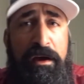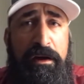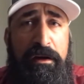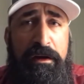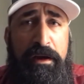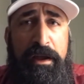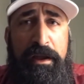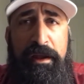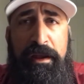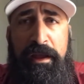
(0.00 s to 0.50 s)
All
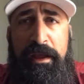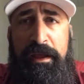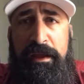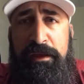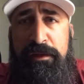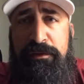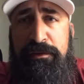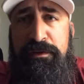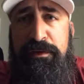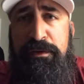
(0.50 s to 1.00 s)
right, hey
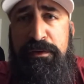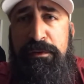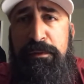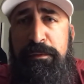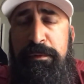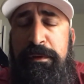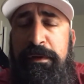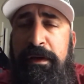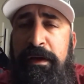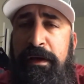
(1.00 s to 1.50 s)
YouTube
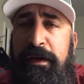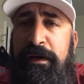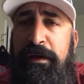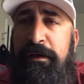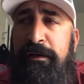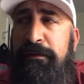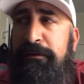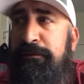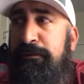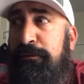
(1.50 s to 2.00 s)

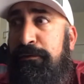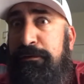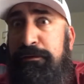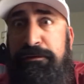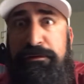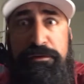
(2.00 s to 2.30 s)
or